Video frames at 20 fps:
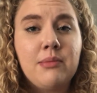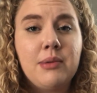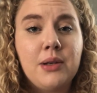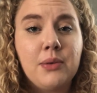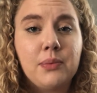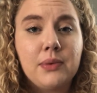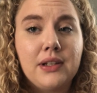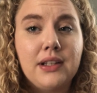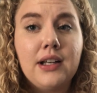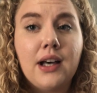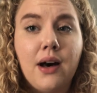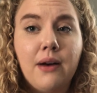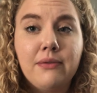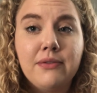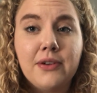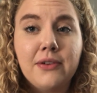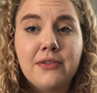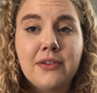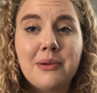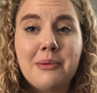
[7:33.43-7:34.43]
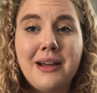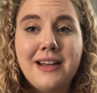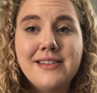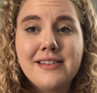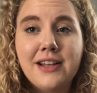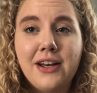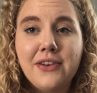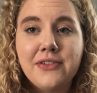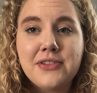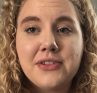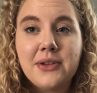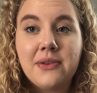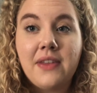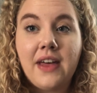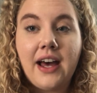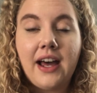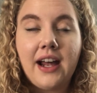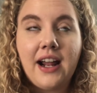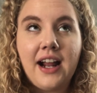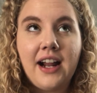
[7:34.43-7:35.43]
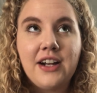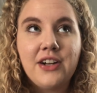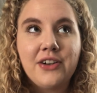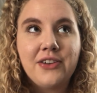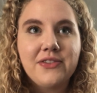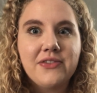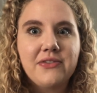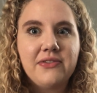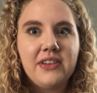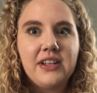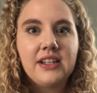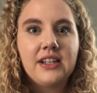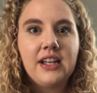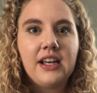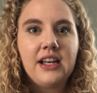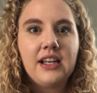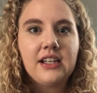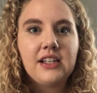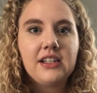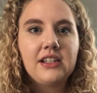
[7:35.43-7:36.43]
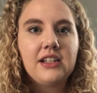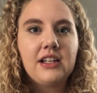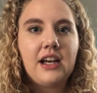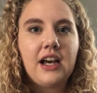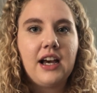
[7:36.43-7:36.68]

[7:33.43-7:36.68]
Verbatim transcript: to be really helpful for myself so that I don't feel like